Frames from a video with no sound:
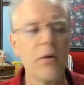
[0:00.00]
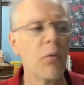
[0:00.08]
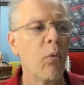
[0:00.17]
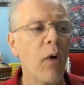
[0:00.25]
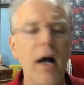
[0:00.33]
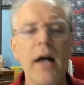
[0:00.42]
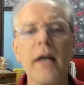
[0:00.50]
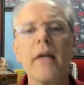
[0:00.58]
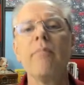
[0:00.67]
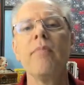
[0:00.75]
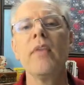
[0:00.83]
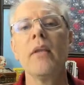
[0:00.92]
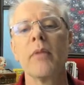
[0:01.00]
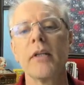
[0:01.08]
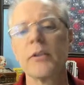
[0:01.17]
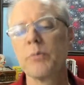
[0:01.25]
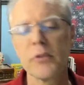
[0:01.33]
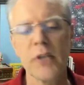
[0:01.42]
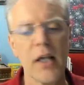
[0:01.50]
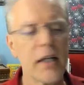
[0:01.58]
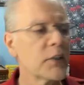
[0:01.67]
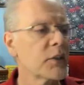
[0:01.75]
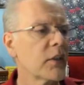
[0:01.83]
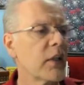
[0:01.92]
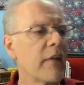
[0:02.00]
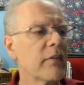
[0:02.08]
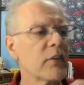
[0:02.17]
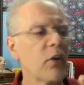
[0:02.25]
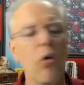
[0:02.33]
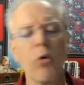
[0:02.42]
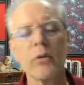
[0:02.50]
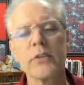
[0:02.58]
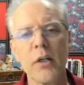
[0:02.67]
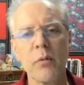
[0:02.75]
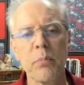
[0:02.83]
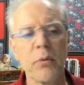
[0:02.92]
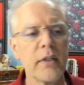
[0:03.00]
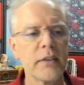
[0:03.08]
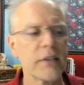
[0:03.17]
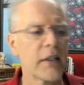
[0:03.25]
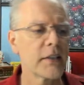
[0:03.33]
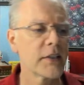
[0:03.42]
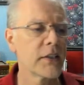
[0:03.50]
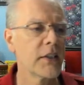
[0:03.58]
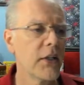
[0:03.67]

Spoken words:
Why? Because Presonus gave us a whole set of presets,